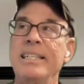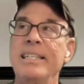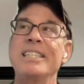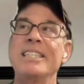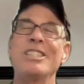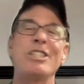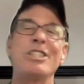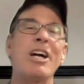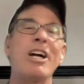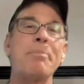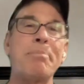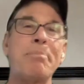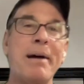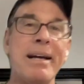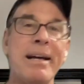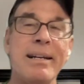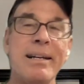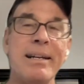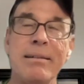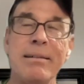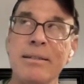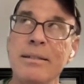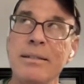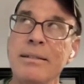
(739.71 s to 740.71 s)
You start
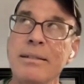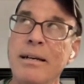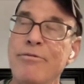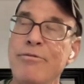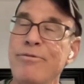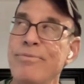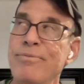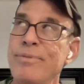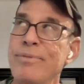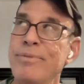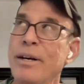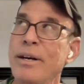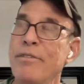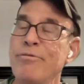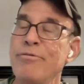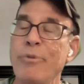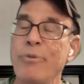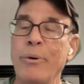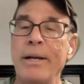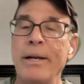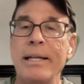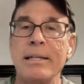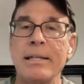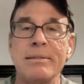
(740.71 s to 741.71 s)
by
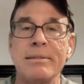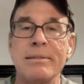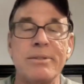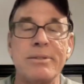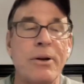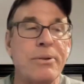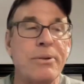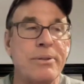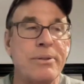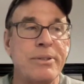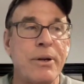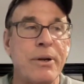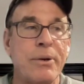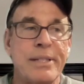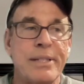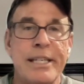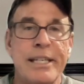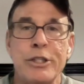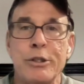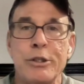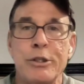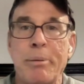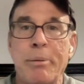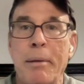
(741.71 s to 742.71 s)
avoiding, don't
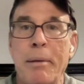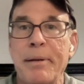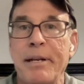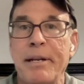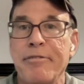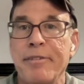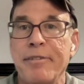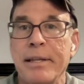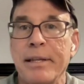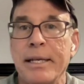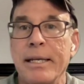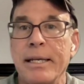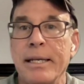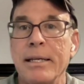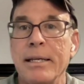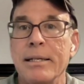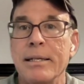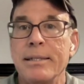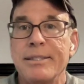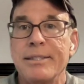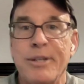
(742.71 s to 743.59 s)
teach your puppy to flee.